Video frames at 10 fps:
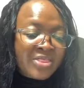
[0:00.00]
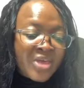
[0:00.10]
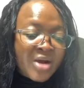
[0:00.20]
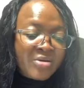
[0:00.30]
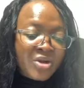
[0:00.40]

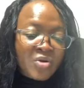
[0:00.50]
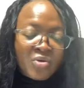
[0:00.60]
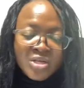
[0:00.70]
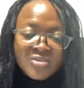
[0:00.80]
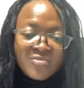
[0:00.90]
there you're
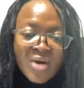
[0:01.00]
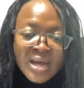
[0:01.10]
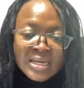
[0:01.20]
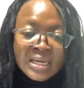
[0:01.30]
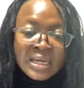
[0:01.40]
going to
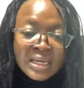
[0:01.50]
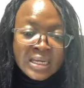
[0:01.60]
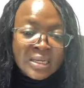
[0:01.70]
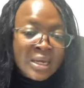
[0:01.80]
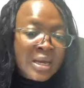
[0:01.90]
find the
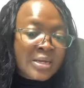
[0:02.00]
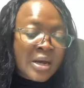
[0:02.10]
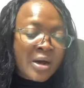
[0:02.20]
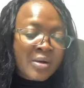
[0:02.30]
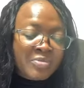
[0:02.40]
link,
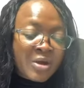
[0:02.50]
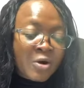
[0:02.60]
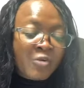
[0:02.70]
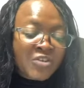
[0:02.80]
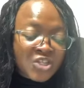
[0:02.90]
the
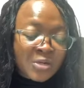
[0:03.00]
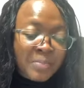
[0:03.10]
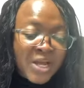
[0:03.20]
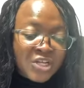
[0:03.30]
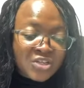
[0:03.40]
official
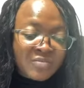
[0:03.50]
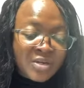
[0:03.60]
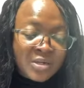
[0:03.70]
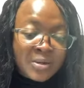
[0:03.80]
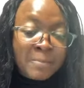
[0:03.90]
page of
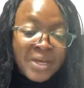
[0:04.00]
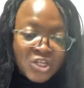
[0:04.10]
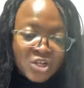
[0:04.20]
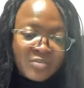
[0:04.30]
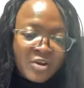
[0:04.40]
the
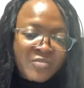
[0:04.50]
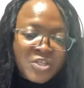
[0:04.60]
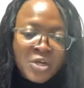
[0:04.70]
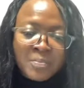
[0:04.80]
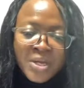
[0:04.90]
picture of the
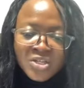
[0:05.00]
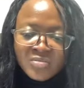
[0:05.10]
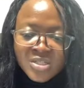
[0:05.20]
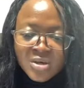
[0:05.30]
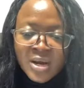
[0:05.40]
official page of
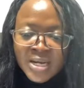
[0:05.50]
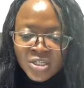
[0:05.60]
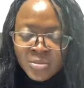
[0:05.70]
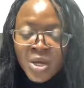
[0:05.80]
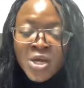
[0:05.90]
the
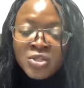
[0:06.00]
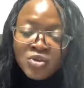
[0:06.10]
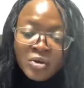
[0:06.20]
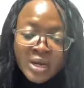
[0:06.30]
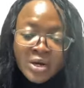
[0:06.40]
scholarship. So
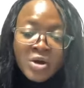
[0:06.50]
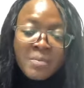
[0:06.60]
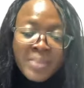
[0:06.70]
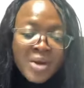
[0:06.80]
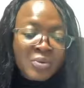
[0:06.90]
you can
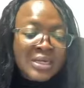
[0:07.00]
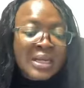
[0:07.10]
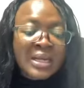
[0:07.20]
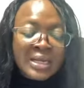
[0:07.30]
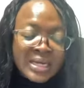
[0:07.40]
compare with the
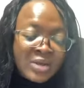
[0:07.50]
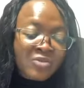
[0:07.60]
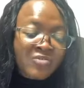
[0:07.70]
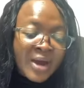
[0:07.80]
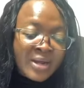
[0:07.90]
link that you
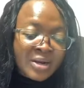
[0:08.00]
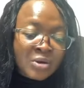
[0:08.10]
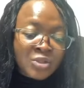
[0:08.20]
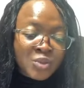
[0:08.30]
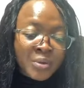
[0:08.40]
find
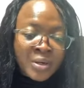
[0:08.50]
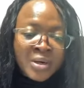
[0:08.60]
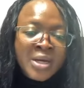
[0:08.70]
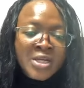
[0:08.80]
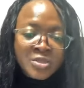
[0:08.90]
on Twitter
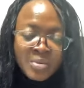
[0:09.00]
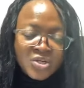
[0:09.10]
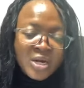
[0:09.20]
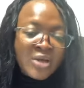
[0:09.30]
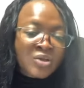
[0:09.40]
to make
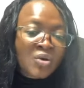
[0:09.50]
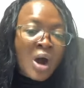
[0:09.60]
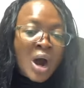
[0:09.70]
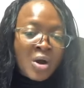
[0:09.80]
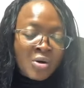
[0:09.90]
sure that you
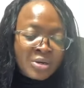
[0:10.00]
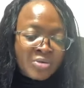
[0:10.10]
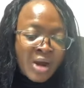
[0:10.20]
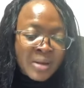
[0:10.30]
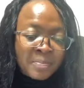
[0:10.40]
are on the
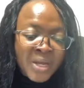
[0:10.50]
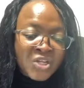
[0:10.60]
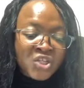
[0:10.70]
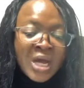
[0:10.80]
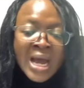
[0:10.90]
right
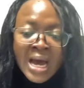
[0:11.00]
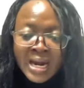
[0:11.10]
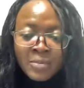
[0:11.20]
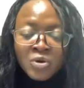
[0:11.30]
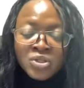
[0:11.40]
page. And
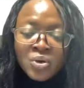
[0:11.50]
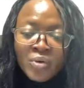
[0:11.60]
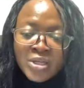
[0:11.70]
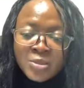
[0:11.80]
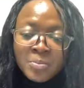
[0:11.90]
I'm also
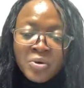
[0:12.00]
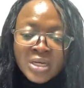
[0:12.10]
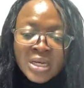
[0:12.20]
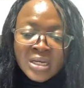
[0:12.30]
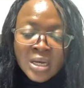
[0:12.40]
going to
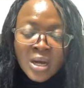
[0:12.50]
put it,